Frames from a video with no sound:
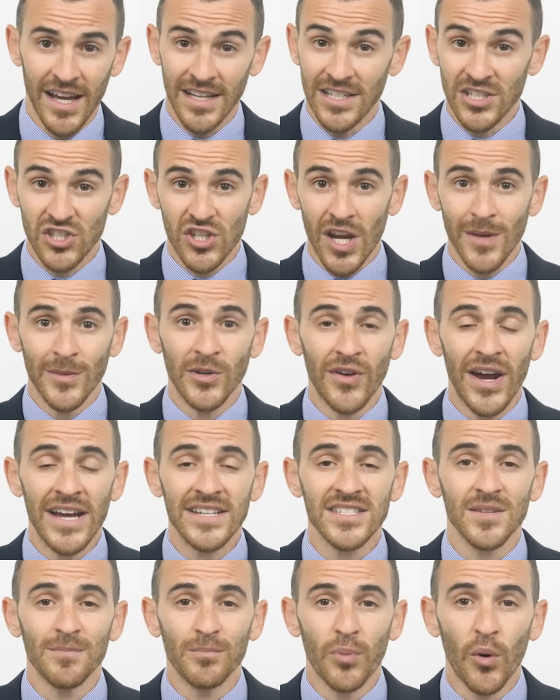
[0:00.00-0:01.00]
And as Jamie
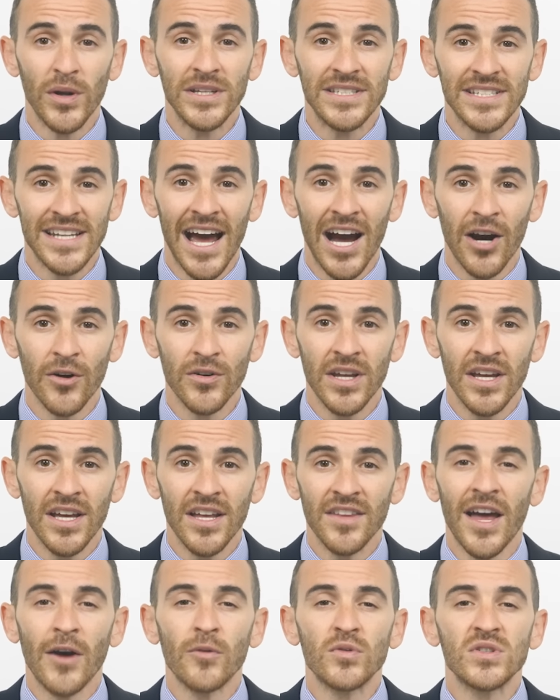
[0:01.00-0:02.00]
Raskin pointed out,
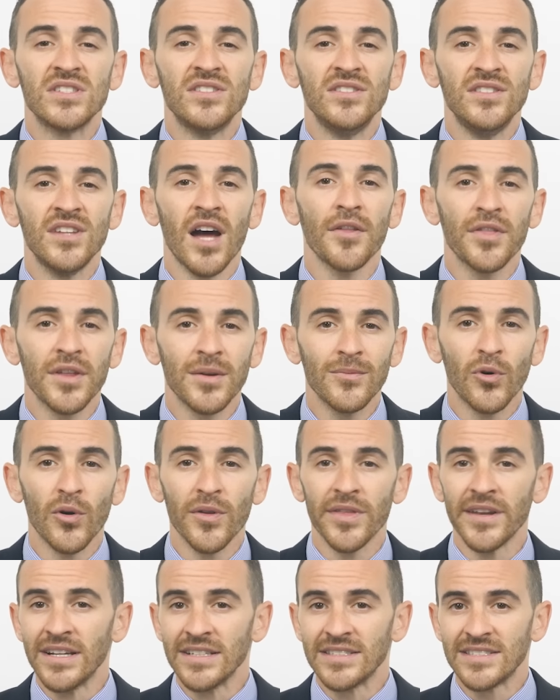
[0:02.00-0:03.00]
that was nothing more
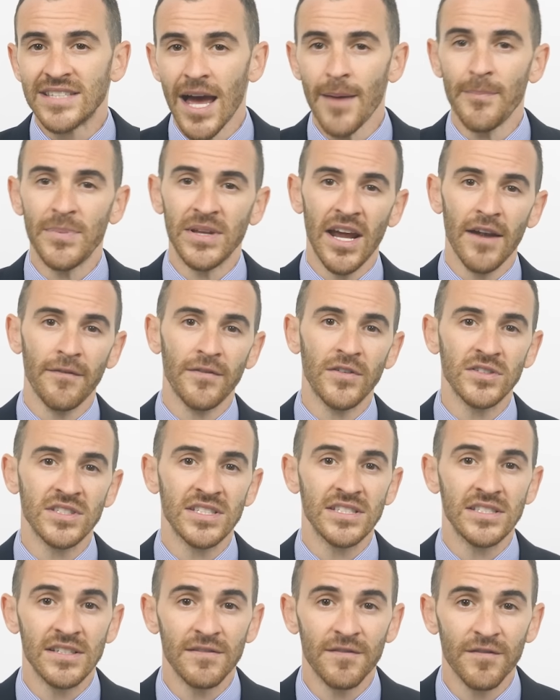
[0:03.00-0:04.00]
than a tepid effort
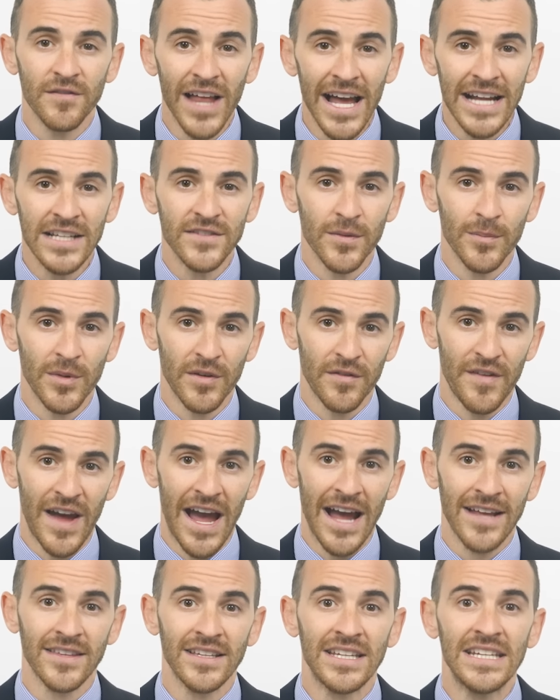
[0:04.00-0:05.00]
to deflect from the
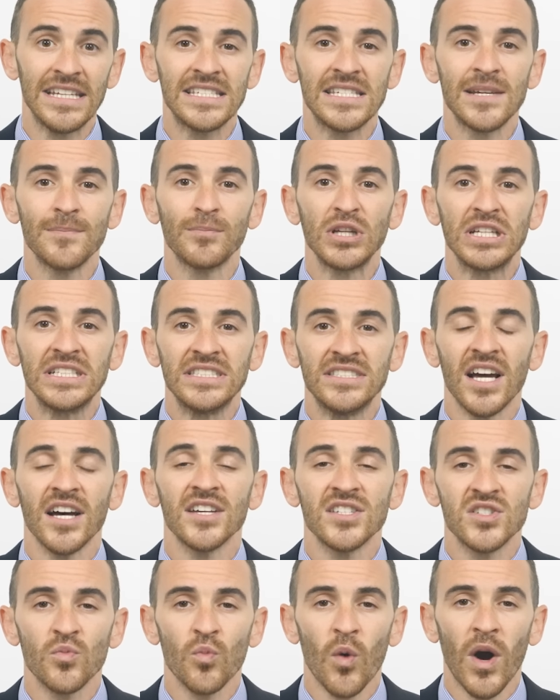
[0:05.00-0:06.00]
fact that he simply
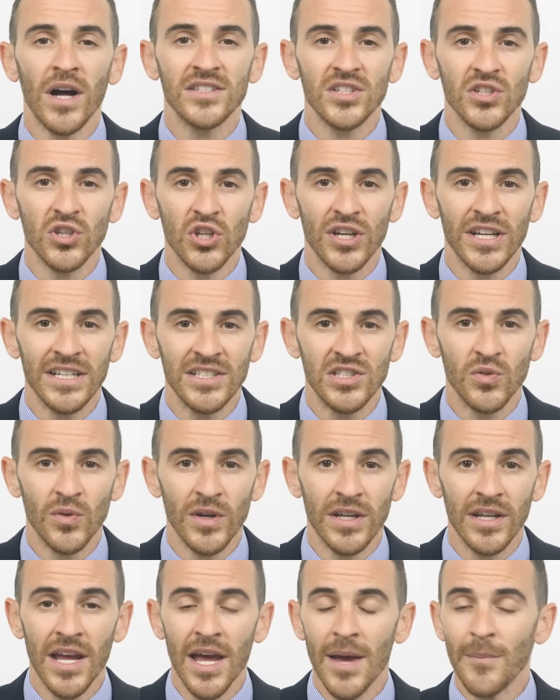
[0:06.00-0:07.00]
doesn't want to look into
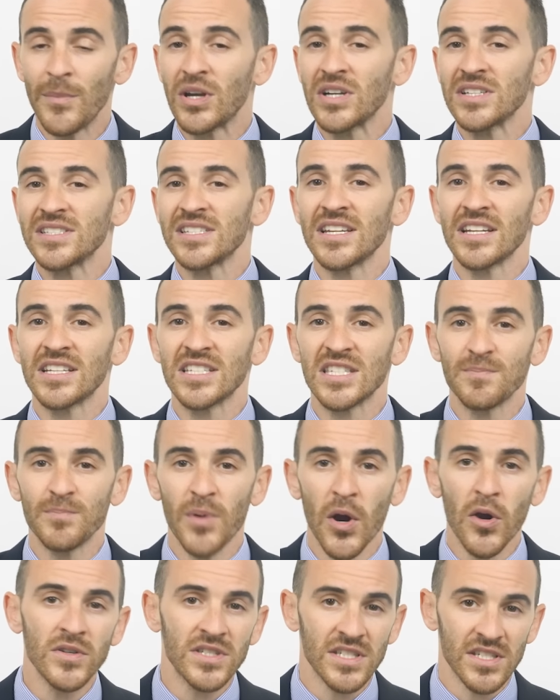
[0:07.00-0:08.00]
it because it
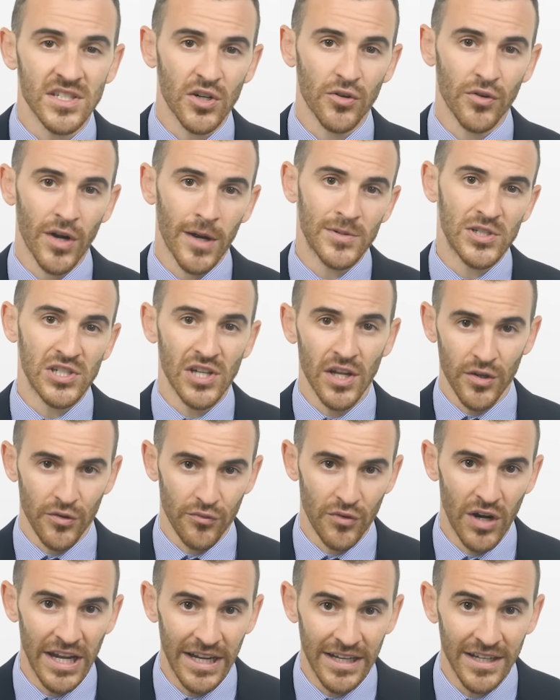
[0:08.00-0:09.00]
exposes corruption on the
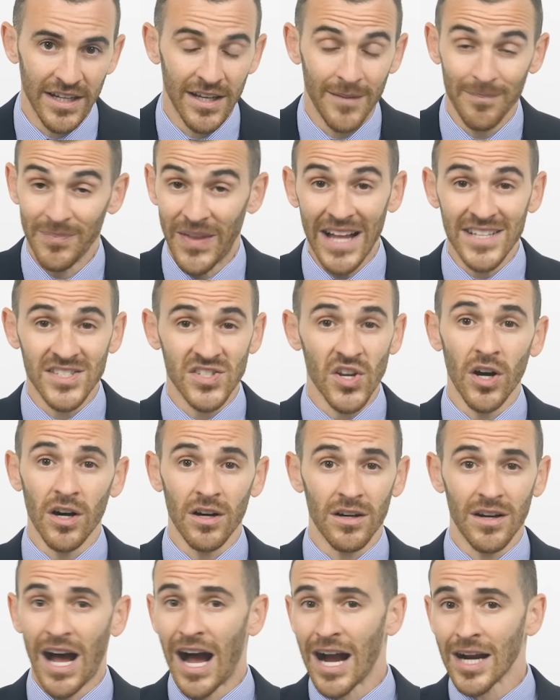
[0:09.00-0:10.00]
right. That's
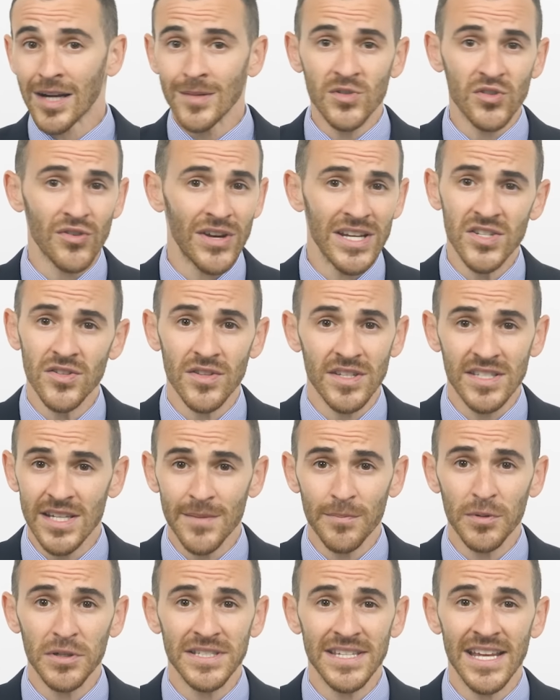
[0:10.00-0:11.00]
all. Occam's razor, the
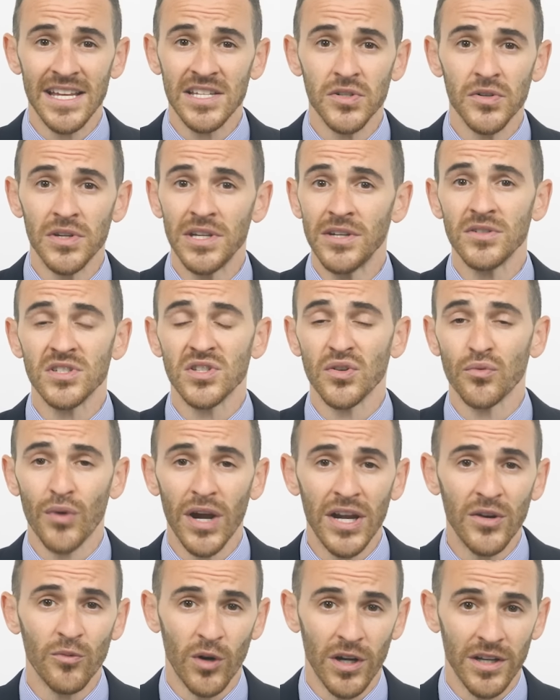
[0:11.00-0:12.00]
simplest answer here is the
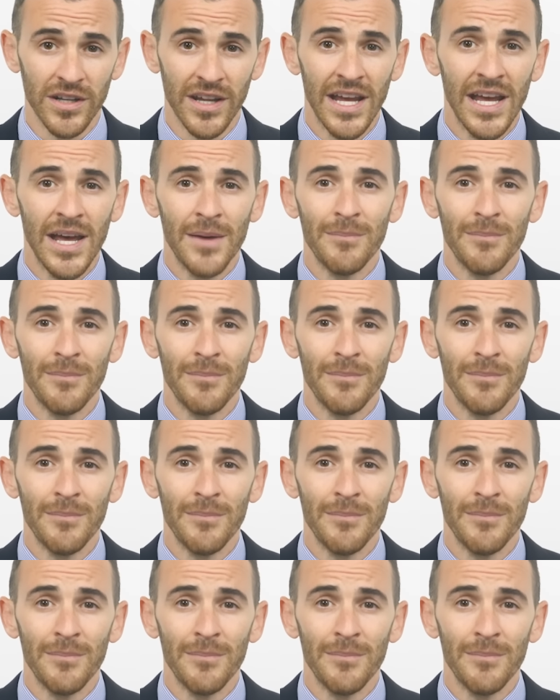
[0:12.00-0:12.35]
right one.